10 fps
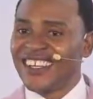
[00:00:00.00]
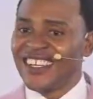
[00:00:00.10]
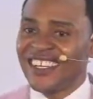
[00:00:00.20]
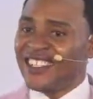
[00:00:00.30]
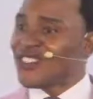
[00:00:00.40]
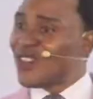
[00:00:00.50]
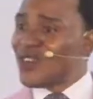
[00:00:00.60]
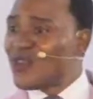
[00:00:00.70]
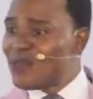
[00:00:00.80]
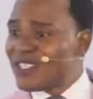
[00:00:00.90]
It's none of your
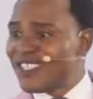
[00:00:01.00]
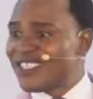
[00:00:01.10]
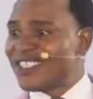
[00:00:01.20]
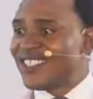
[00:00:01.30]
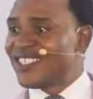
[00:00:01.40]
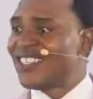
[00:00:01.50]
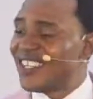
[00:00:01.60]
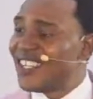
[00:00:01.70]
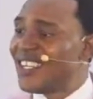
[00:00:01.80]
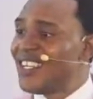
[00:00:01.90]
business.
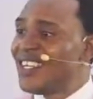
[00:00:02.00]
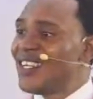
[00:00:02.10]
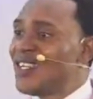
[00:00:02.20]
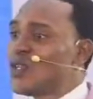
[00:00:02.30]
So